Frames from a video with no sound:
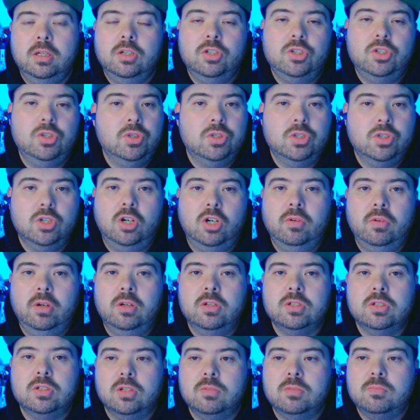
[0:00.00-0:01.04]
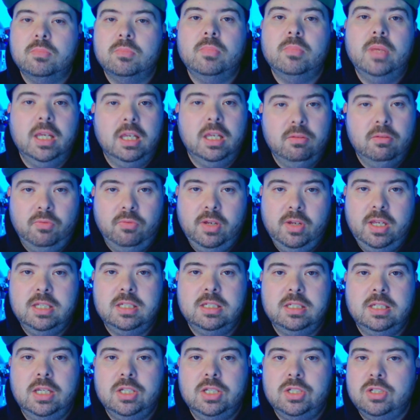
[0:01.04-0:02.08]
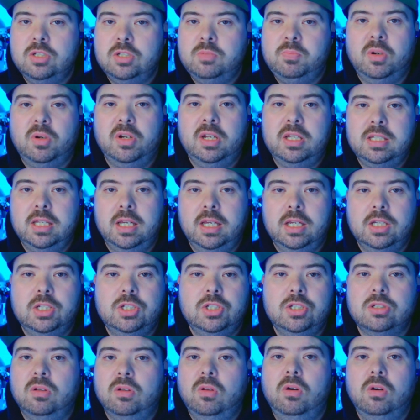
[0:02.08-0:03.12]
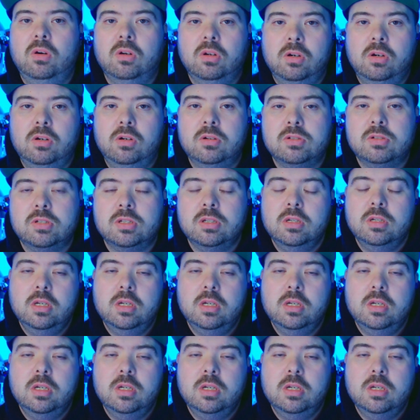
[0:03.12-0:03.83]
tutorials on making face textures, body textures, logos,